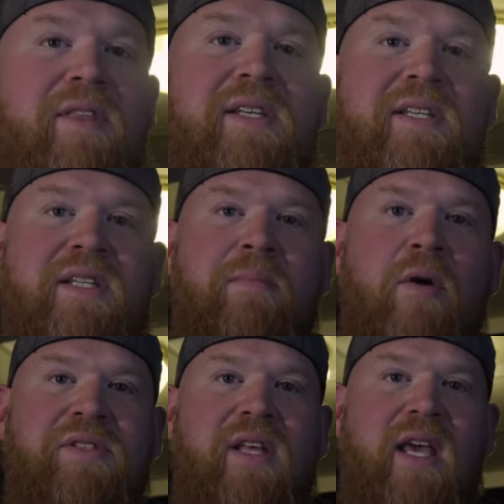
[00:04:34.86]
this is
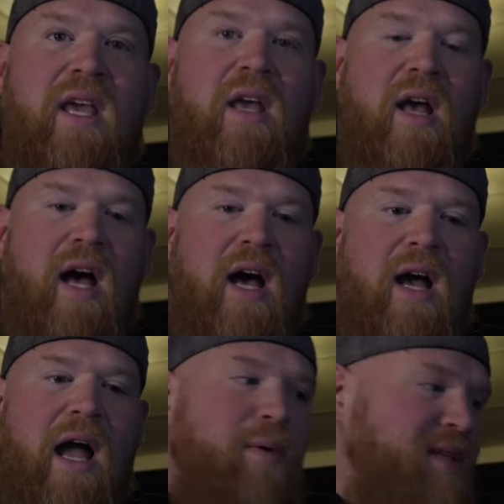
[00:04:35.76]
mostly,
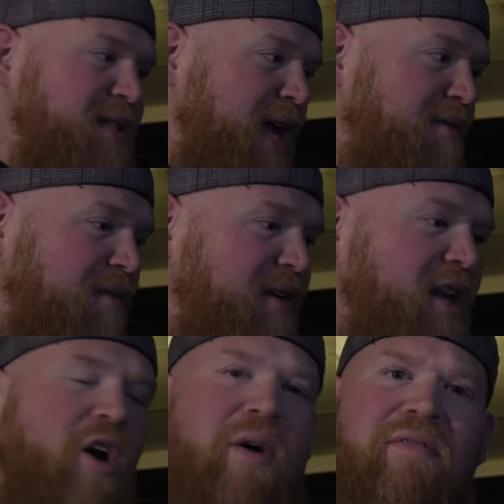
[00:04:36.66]
uh, I would say, for
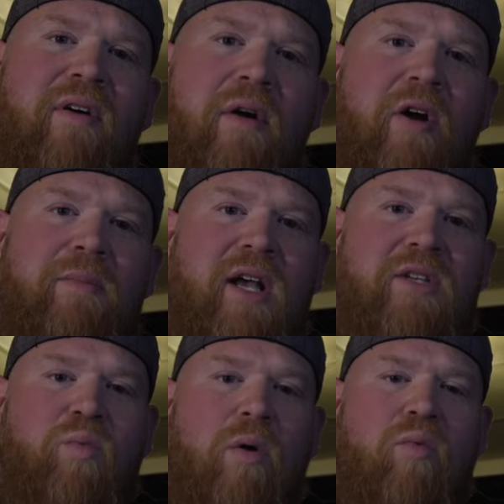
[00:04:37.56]
video and photo
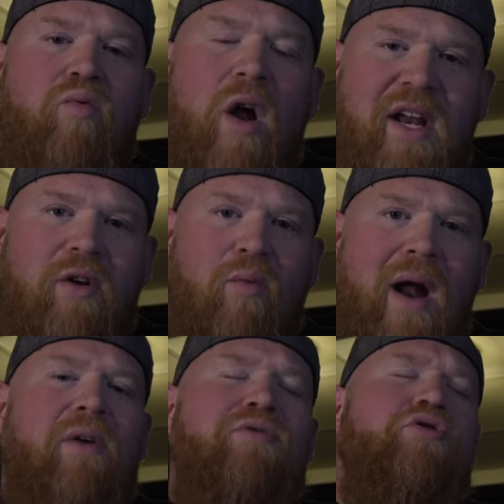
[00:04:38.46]
because we're running
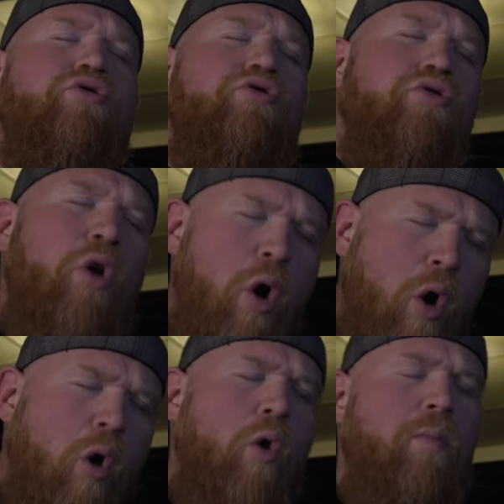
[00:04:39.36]
around
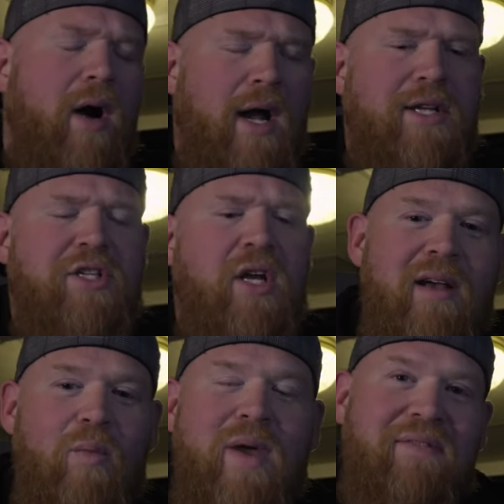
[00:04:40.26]
so much.
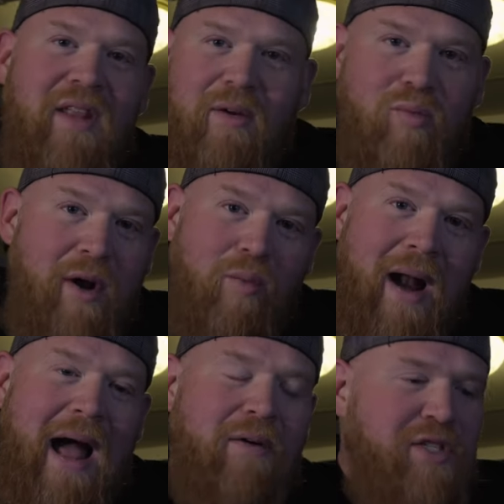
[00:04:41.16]
We have to like run
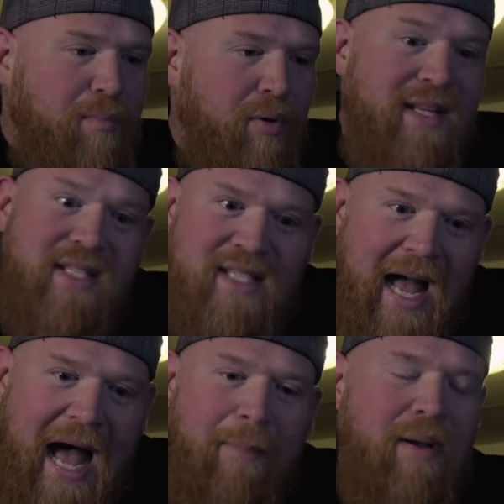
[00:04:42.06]
around, sprint,
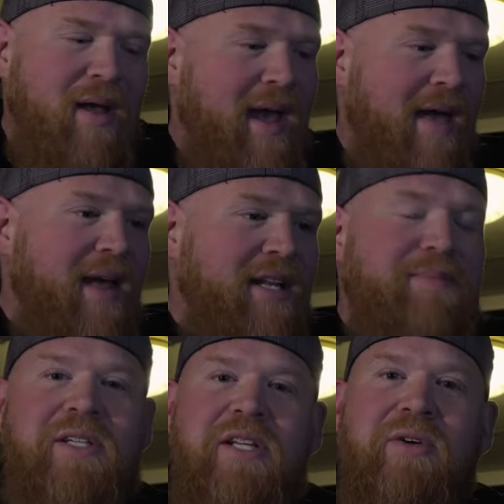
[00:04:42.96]
stop, and then
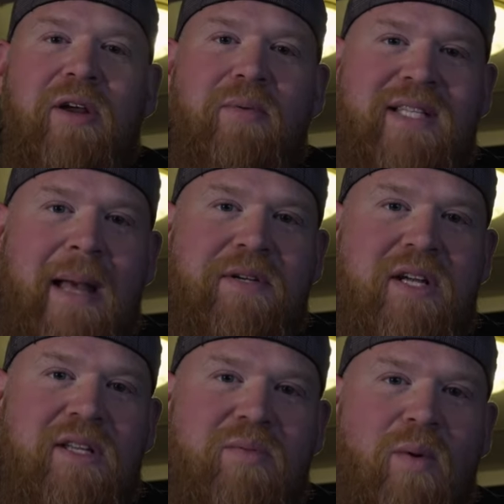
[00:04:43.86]
especially during
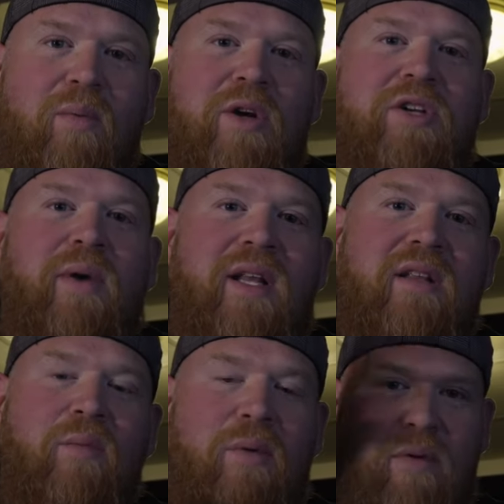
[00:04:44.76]
receptions when we're
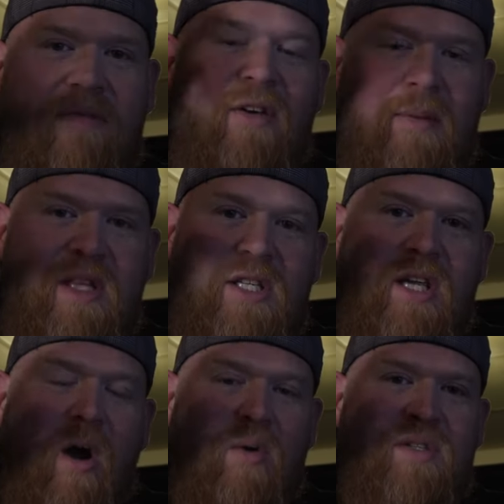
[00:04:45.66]
doing when we're filming the
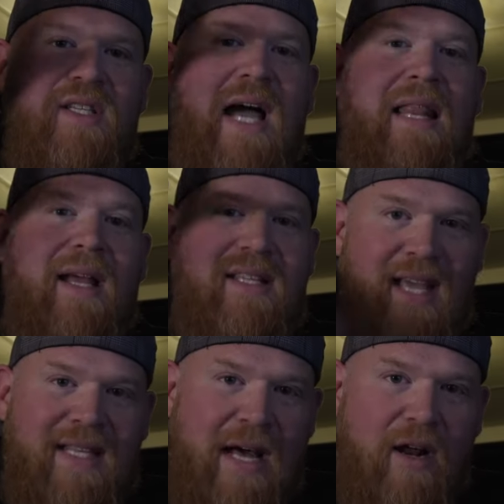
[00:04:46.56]
toasts, I like to
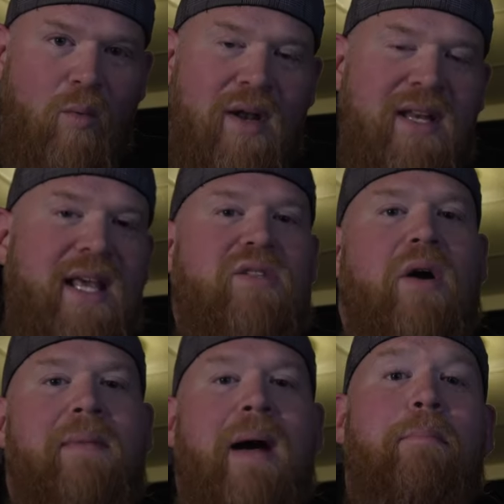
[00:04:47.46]
get down on one knee
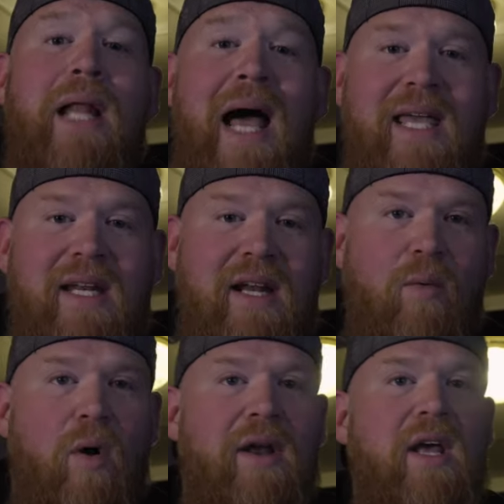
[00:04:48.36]
so I'm not blocking
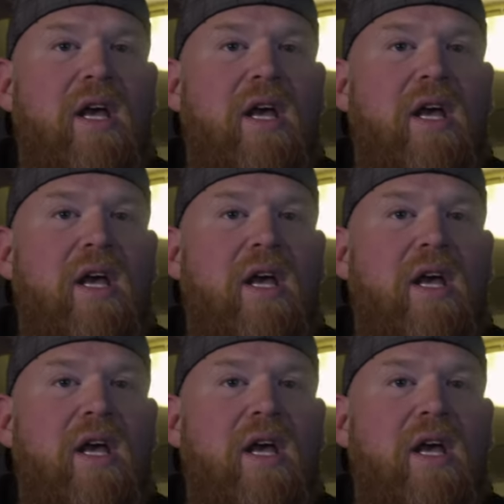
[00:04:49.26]
anyone.